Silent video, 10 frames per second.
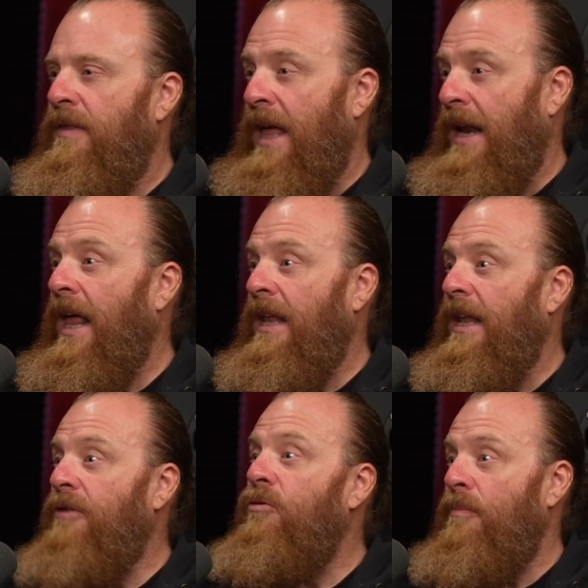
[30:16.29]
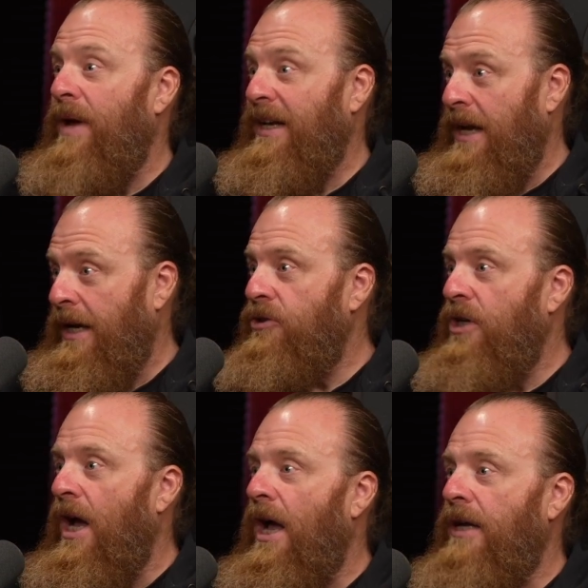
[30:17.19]
that electromagnetic
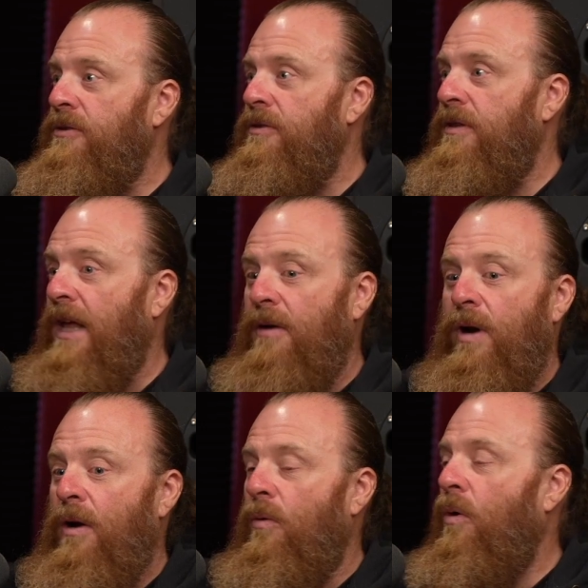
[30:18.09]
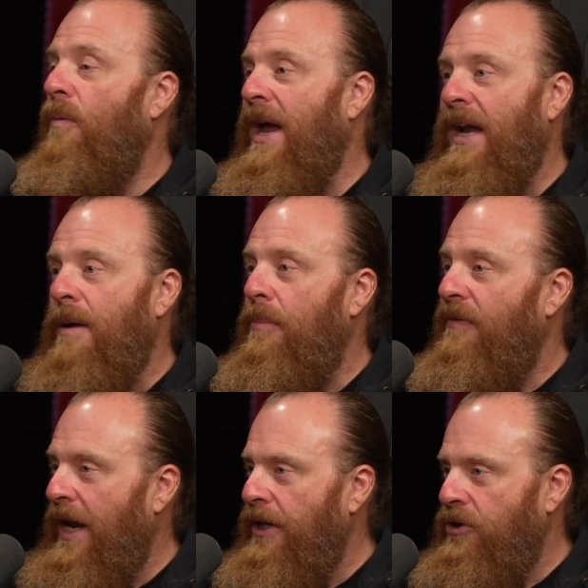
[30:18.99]
charge, that we are all made up
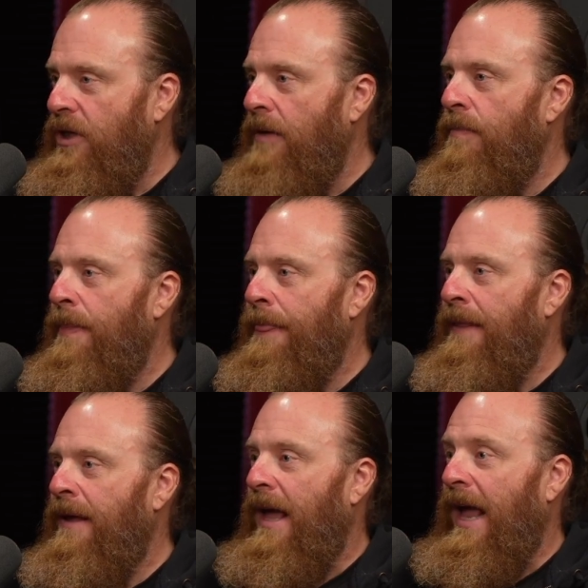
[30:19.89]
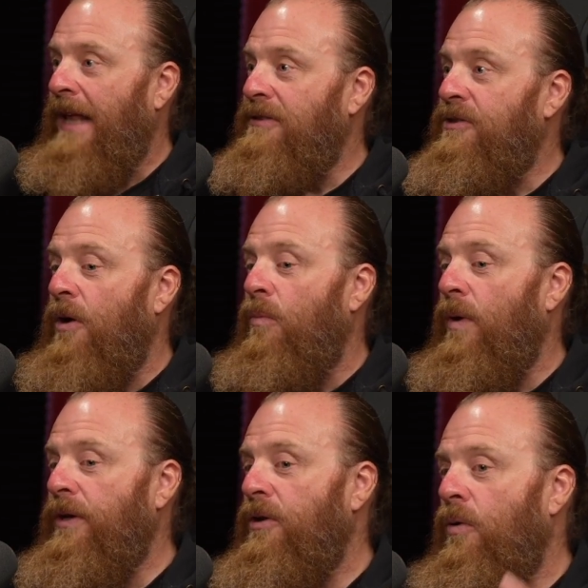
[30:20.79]
of energy. And so
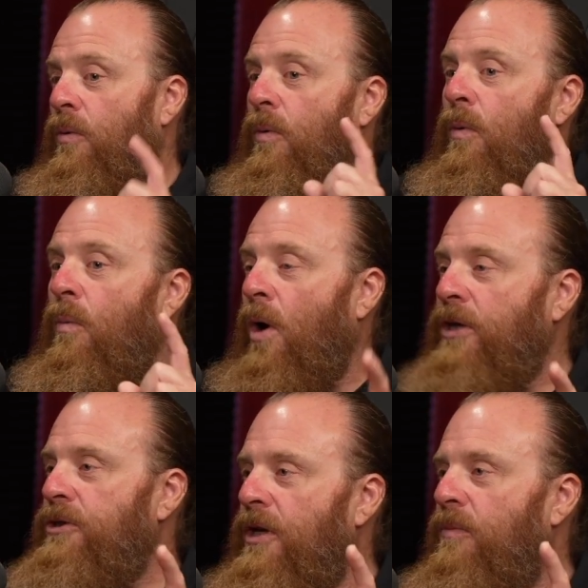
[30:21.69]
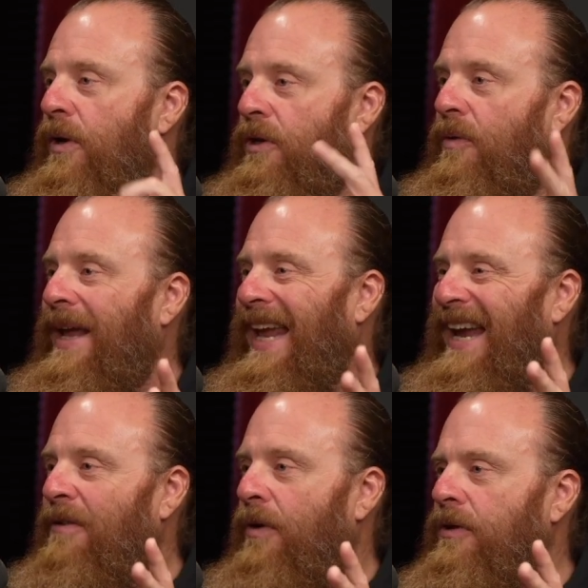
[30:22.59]
when you watch it, when you
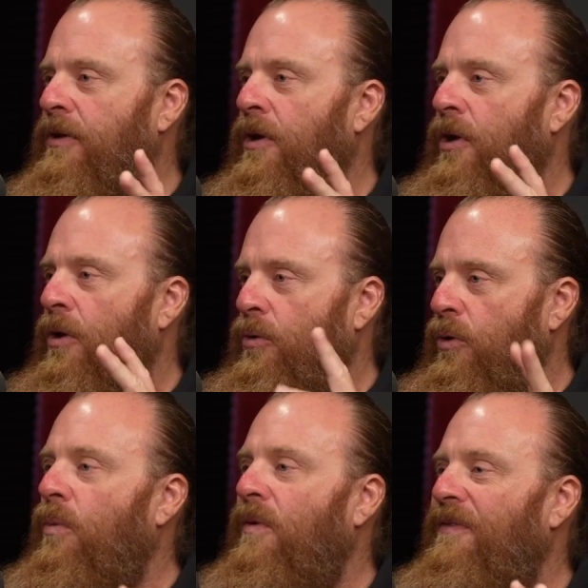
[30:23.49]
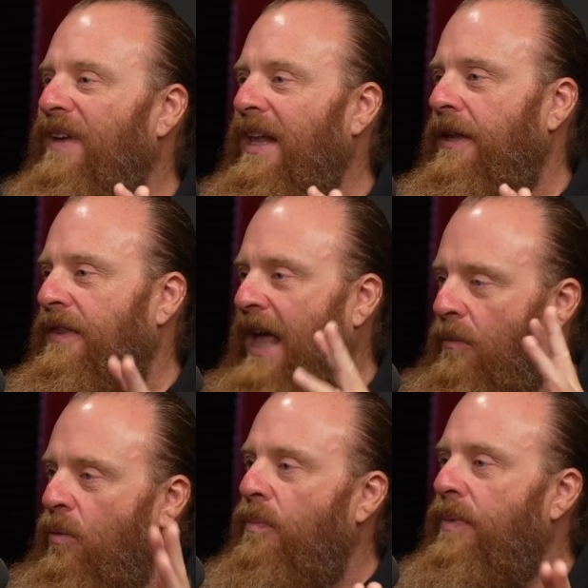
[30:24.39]
hear it, you will feel it.
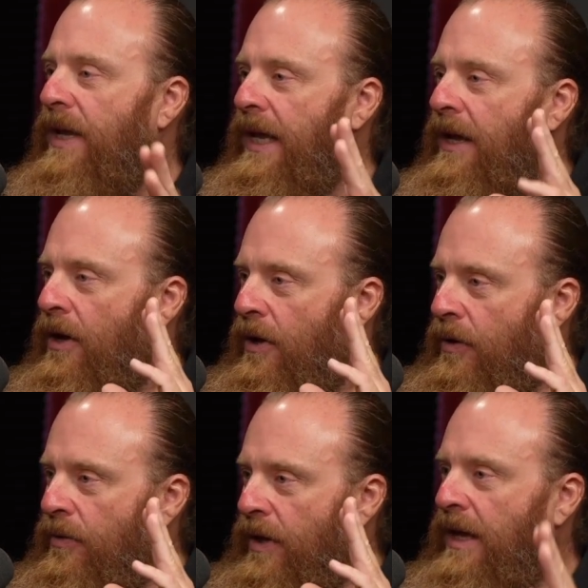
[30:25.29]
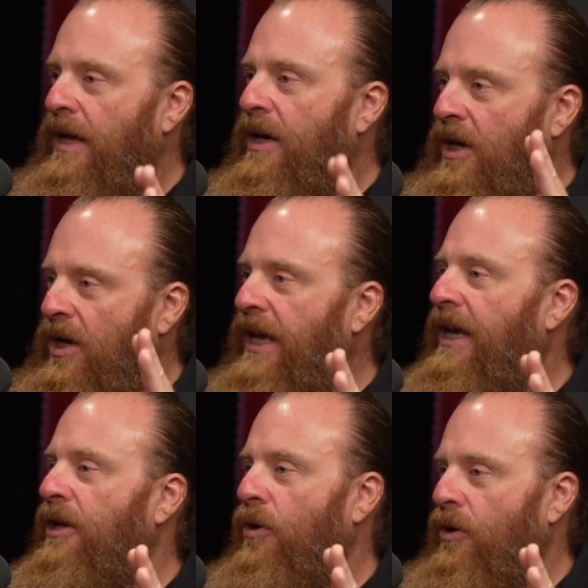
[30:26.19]
That will be the
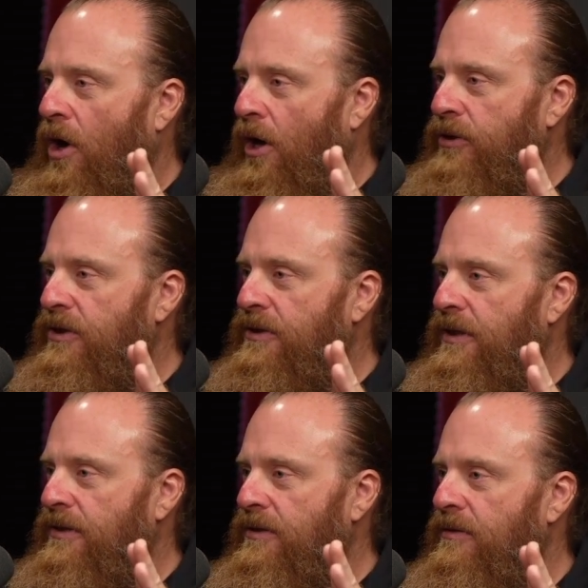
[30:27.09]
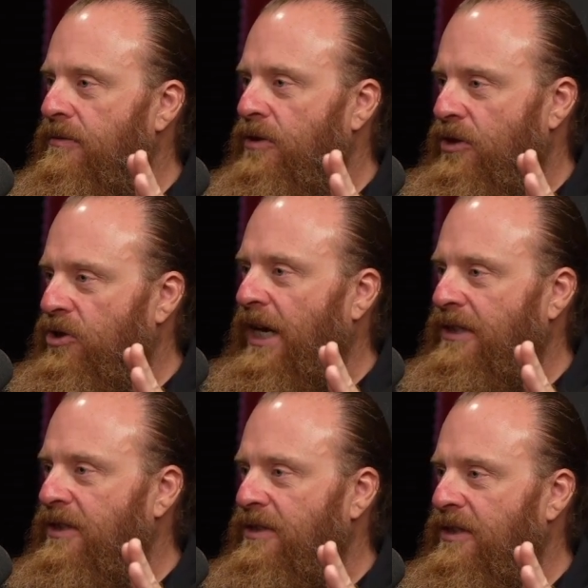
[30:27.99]
click in your consciousness to
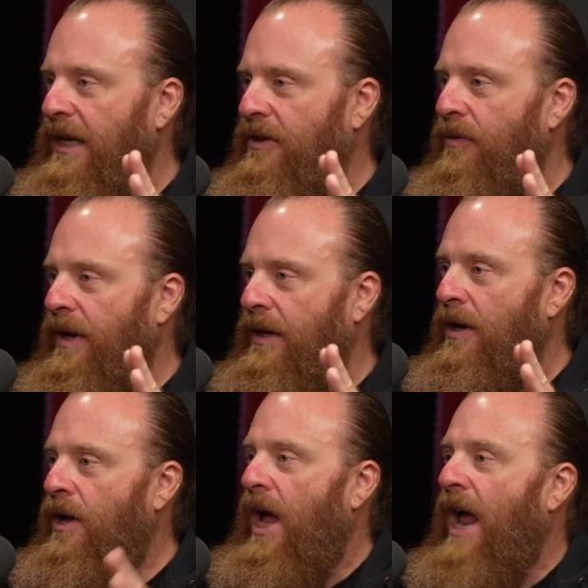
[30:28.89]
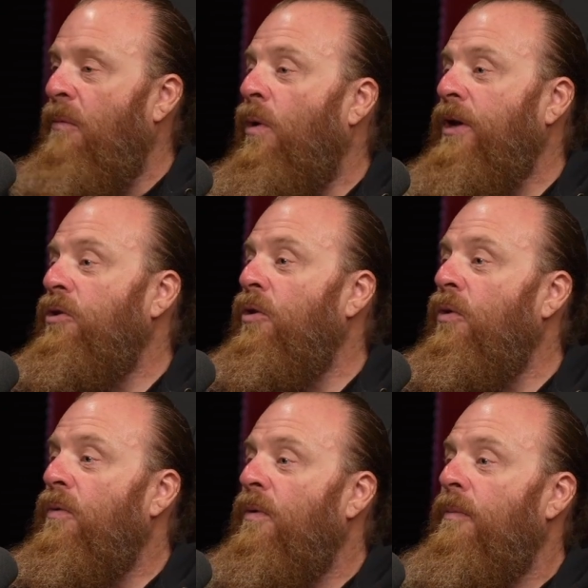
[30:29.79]
change the state you're in. And when
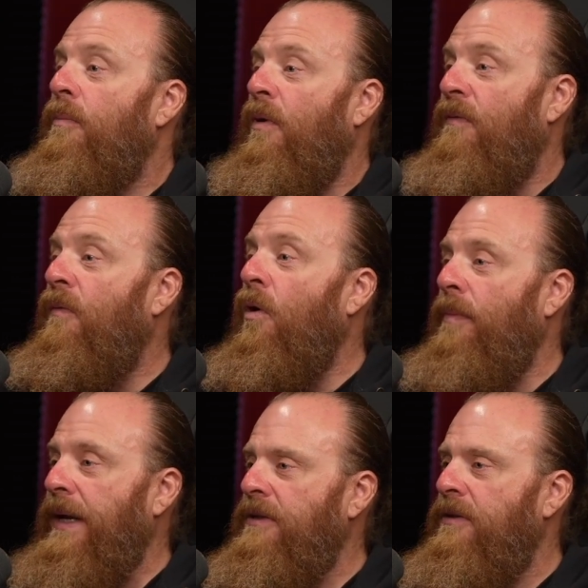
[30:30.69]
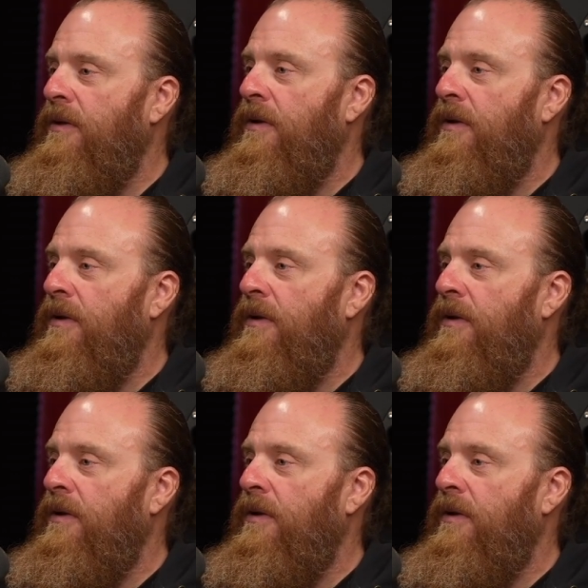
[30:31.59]
you perform it